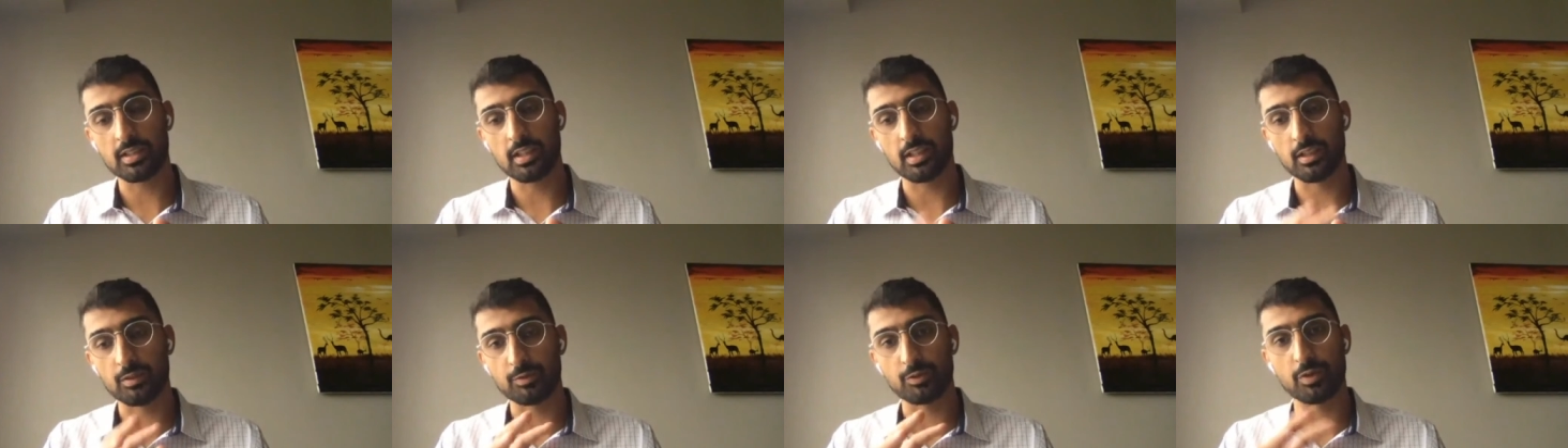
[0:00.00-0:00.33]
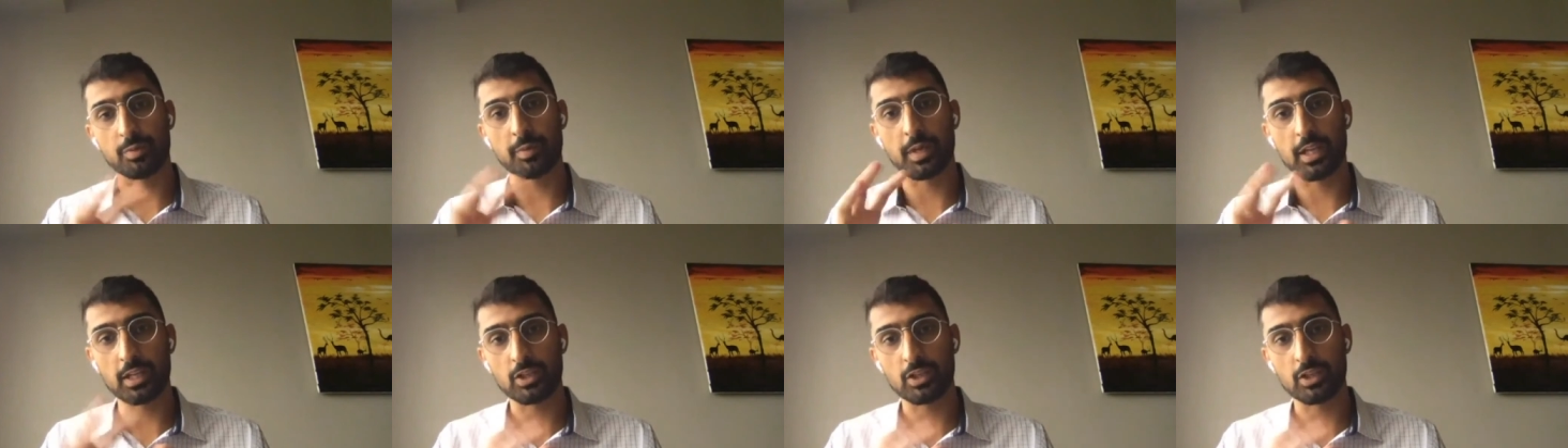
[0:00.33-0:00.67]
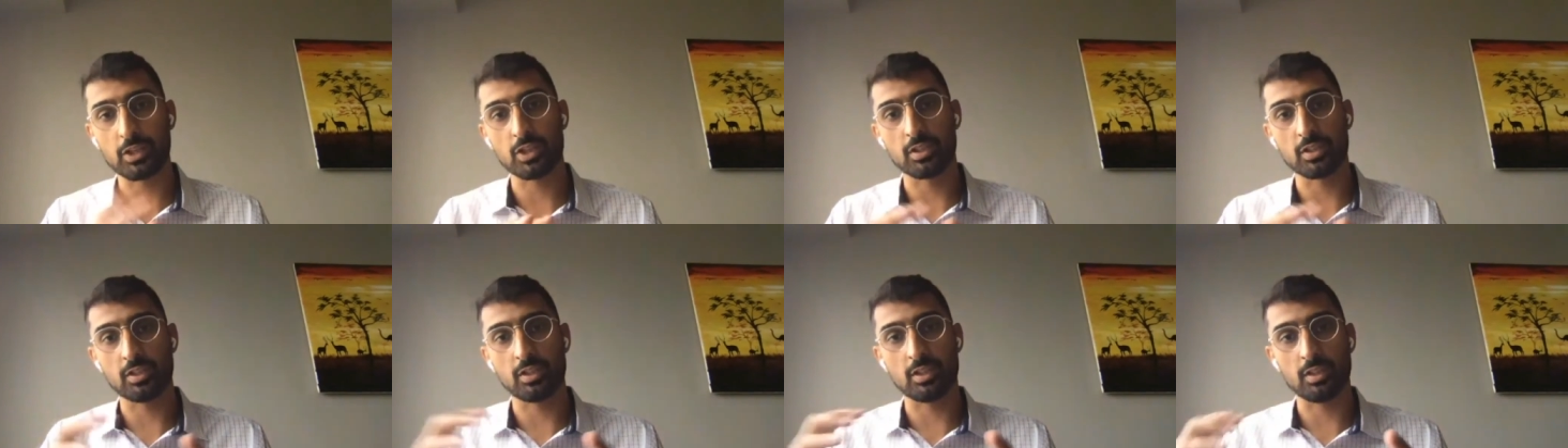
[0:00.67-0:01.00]

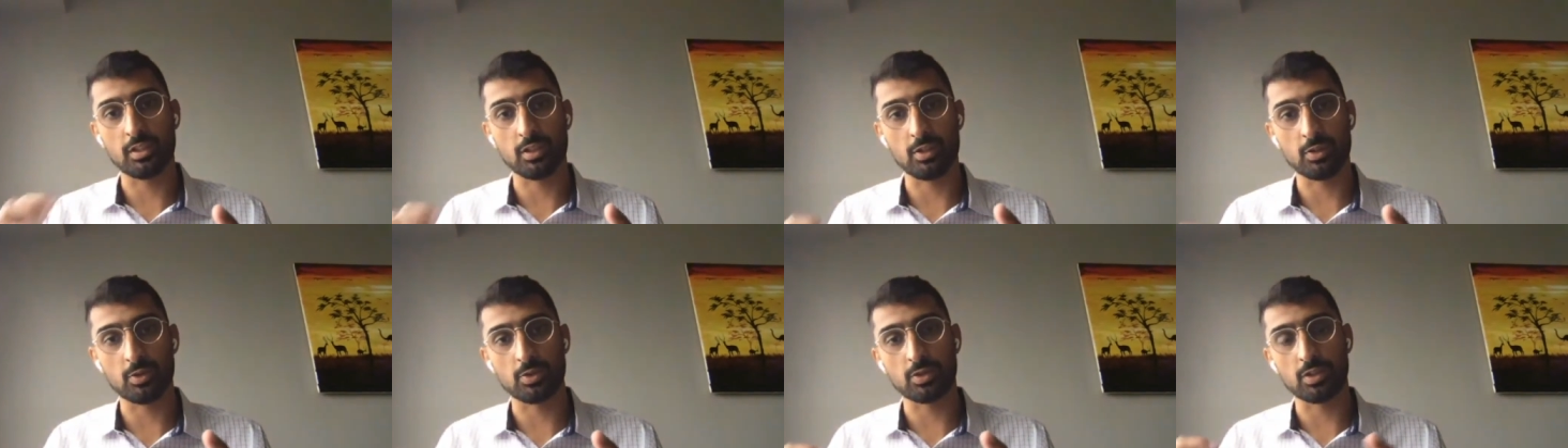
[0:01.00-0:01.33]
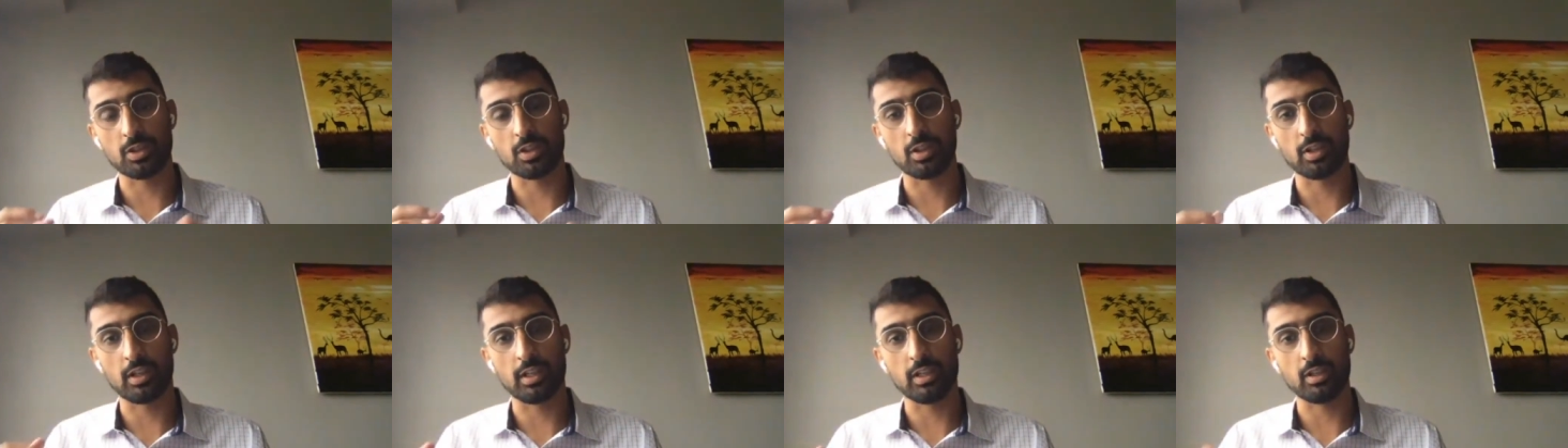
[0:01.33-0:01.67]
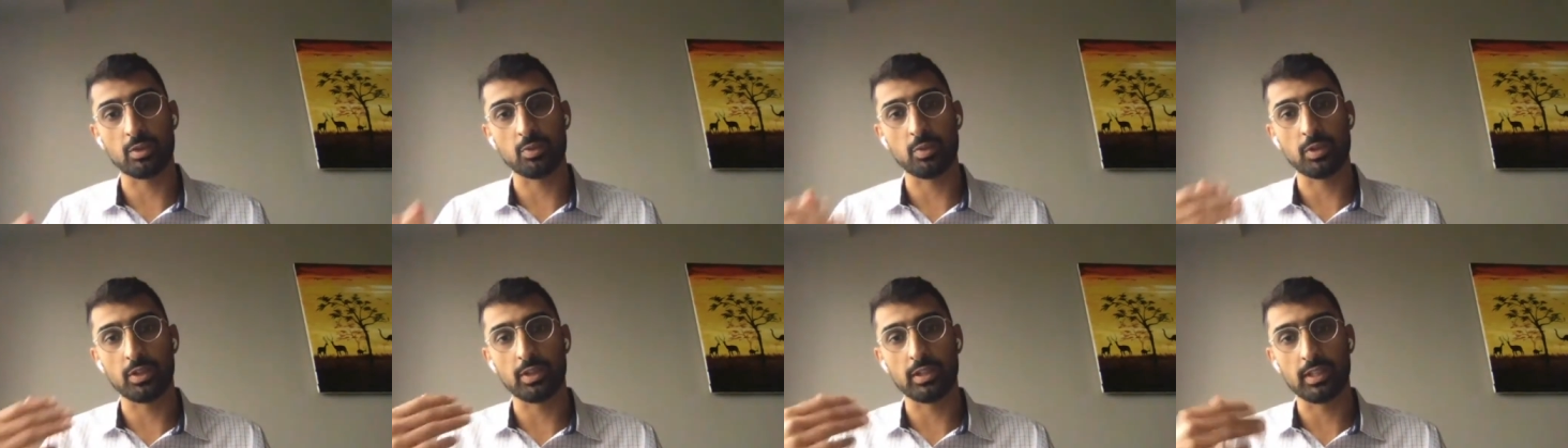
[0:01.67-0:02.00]
information to the user in
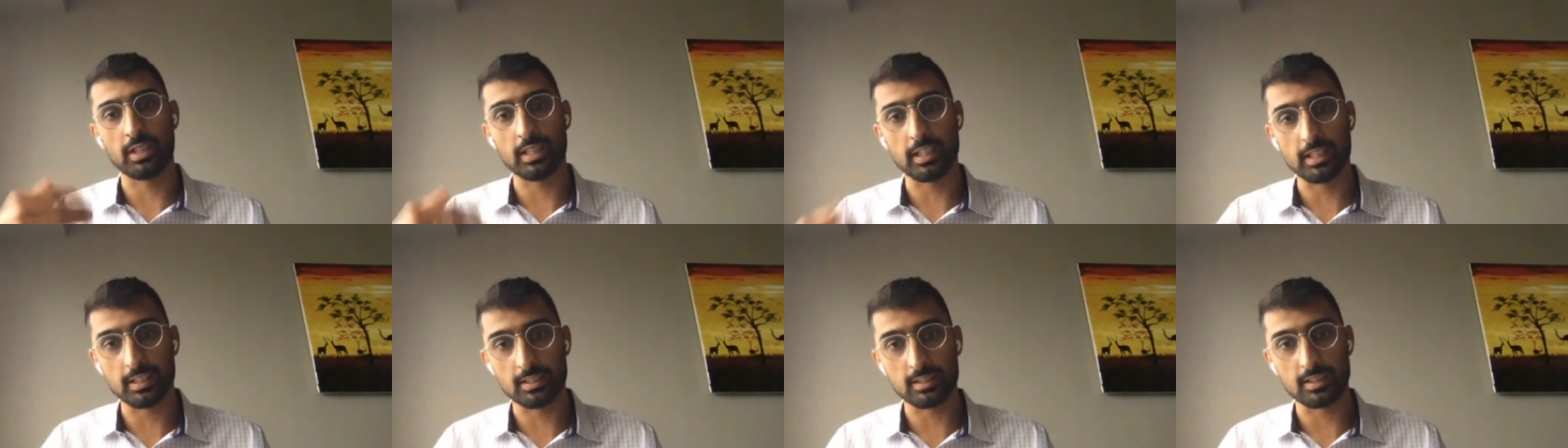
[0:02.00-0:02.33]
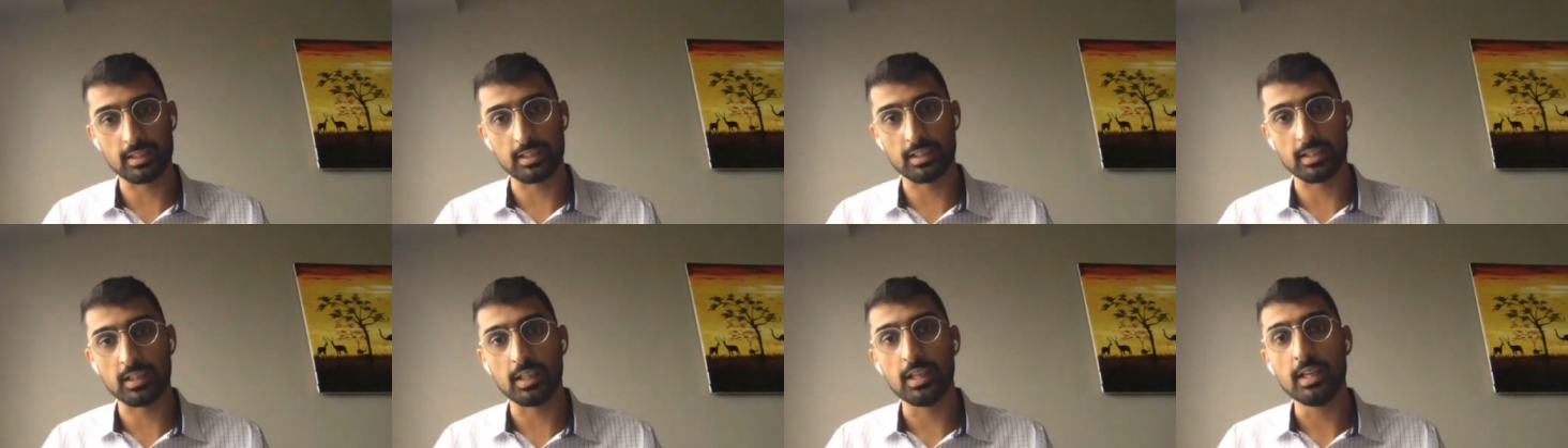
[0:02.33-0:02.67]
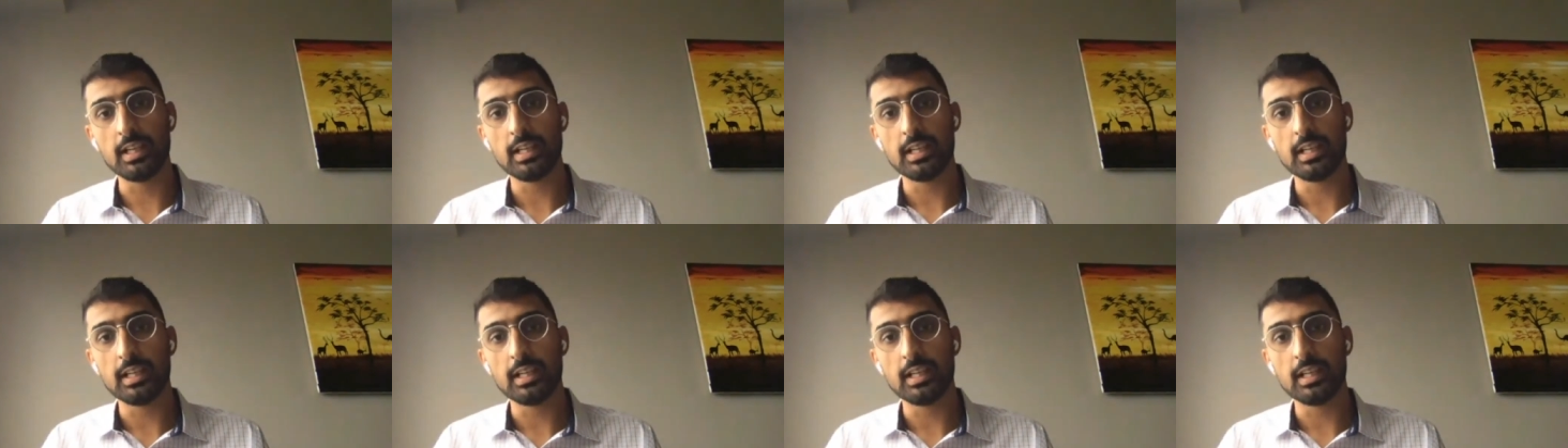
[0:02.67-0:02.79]
a really easy